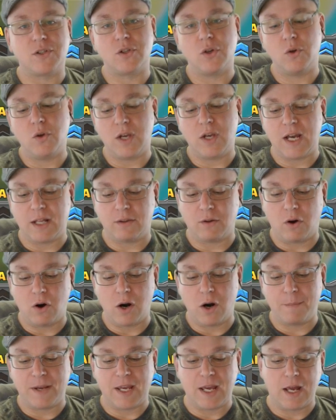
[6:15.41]
So you got the
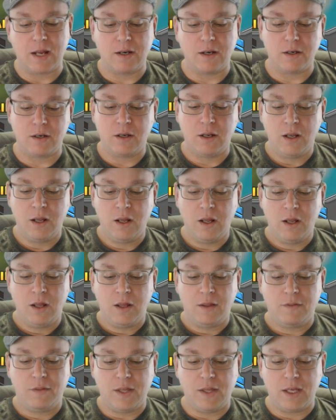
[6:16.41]
Armageddon,
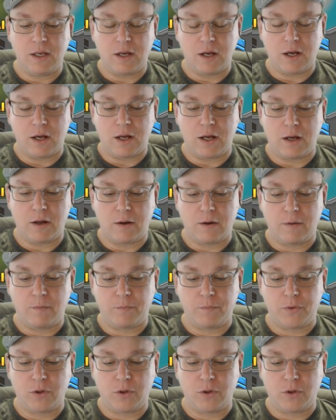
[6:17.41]
the,